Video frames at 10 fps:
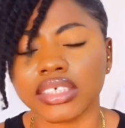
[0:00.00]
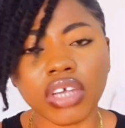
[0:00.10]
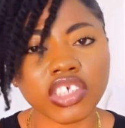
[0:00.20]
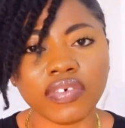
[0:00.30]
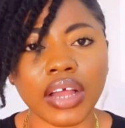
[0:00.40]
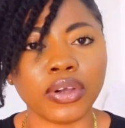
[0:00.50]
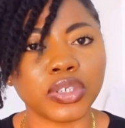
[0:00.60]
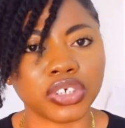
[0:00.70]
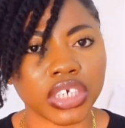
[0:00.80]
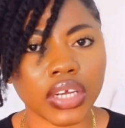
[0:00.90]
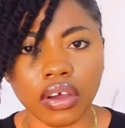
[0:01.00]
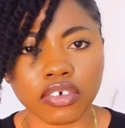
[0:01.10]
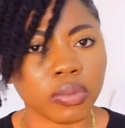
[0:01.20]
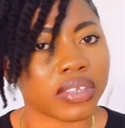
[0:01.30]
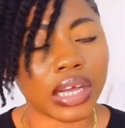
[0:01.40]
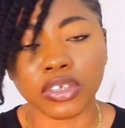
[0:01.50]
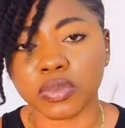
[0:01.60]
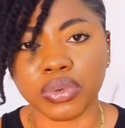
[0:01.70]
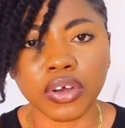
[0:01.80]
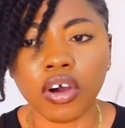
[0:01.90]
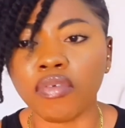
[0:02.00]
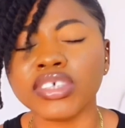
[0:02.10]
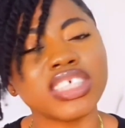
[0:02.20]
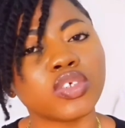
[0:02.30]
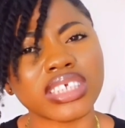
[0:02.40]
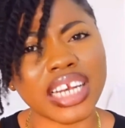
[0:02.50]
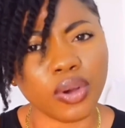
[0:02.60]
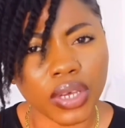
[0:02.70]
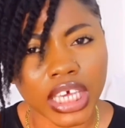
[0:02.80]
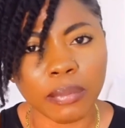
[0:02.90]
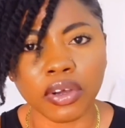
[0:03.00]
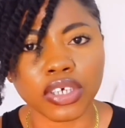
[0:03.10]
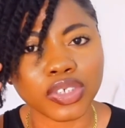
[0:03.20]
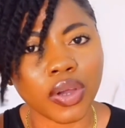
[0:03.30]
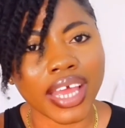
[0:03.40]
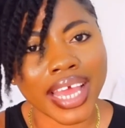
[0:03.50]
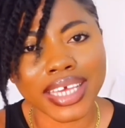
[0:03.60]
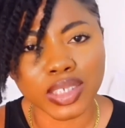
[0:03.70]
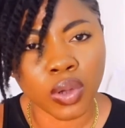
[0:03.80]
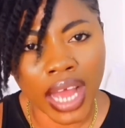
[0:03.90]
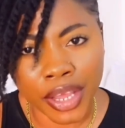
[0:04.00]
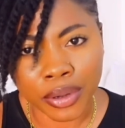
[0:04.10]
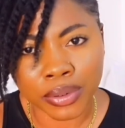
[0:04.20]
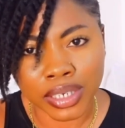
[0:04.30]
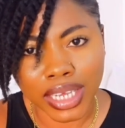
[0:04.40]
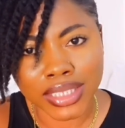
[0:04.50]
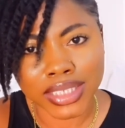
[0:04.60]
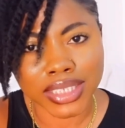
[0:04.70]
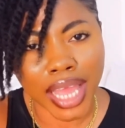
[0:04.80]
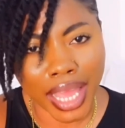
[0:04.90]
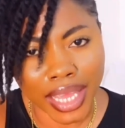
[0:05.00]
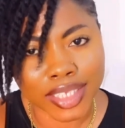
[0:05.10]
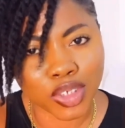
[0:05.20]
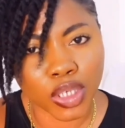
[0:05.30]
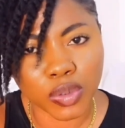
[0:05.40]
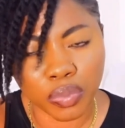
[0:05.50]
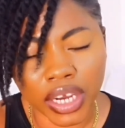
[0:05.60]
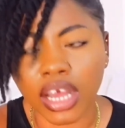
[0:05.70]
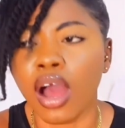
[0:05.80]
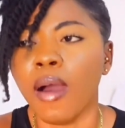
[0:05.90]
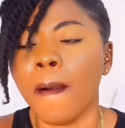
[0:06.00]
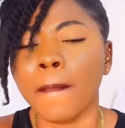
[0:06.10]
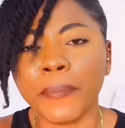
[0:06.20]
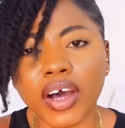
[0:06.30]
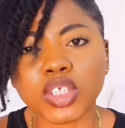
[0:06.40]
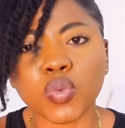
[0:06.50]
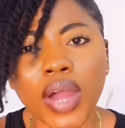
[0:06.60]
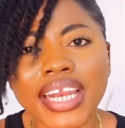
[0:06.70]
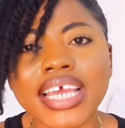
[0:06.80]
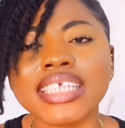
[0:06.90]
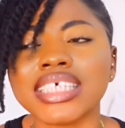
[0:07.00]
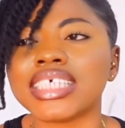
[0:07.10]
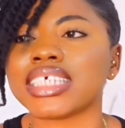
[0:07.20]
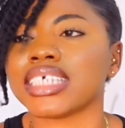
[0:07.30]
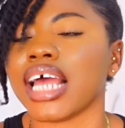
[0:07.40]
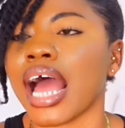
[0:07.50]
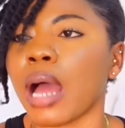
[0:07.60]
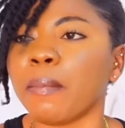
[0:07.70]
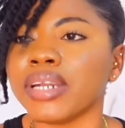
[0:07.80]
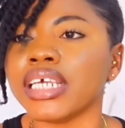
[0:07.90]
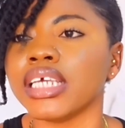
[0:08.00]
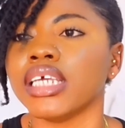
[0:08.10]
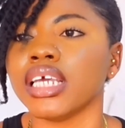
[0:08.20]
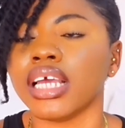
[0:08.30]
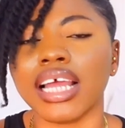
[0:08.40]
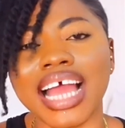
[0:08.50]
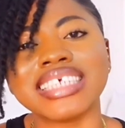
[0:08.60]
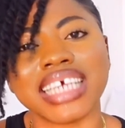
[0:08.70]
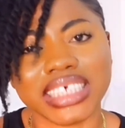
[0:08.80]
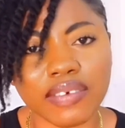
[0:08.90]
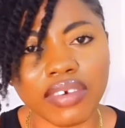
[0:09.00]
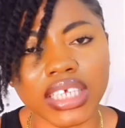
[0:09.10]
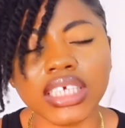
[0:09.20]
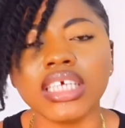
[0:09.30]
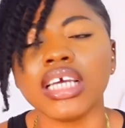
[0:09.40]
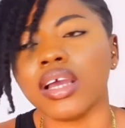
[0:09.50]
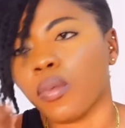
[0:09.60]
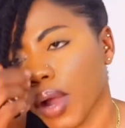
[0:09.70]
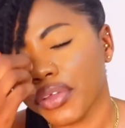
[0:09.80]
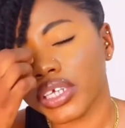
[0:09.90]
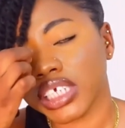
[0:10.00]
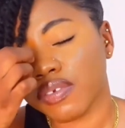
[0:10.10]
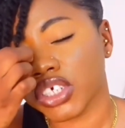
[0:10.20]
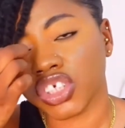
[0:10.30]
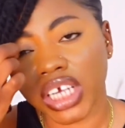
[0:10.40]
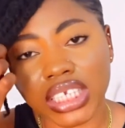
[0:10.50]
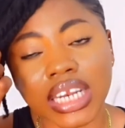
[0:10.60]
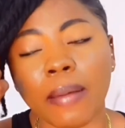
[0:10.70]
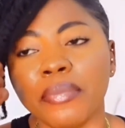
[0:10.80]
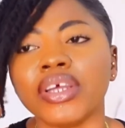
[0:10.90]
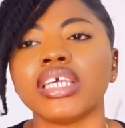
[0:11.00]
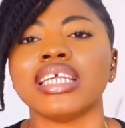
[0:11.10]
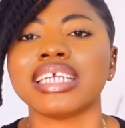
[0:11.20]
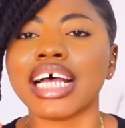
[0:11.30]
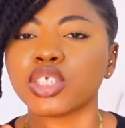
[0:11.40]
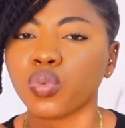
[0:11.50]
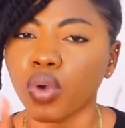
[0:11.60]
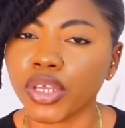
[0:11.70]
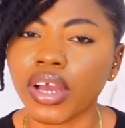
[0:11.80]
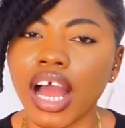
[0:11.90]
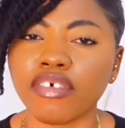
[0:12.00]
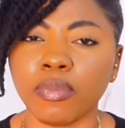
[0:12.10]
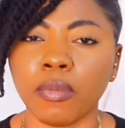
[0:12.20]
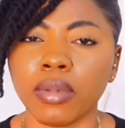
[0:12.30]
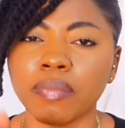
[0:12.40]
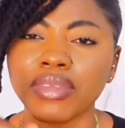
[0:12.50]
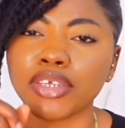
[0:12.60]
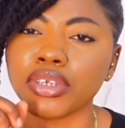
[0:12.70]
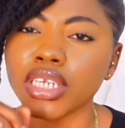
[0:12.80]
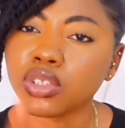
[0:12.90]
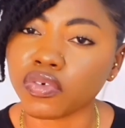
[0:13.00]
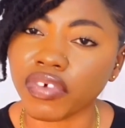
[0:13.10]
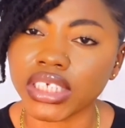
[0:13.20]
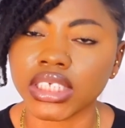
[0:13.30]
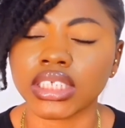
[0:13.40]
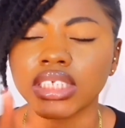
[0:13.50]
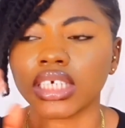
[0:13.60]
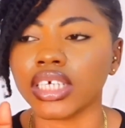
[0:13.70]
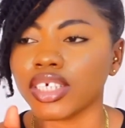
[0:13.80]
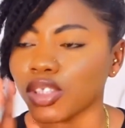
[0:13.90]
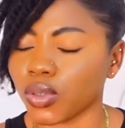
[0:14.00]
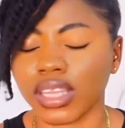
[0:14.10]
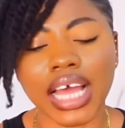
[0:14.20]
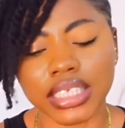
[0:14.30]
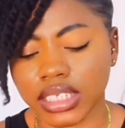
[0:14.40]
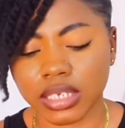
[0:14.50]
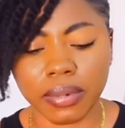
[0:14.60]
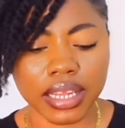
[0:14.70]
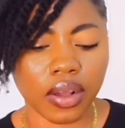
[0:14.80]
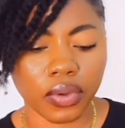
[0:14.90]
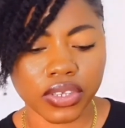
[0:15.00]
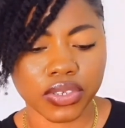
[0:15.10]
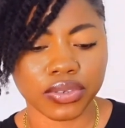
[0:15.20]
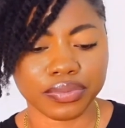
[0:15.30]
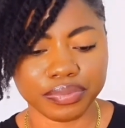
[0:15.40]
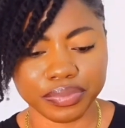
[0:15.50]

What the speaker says: Strands of hair are going to shed off. Some of them are going to break off, which is totally okay because your hair is not iron. It is hair. It's going to break. But when it is happening excessively, when you're excessively shedding and breaking, that's where you have a problem. Then you need to fix it. So that's it about that question.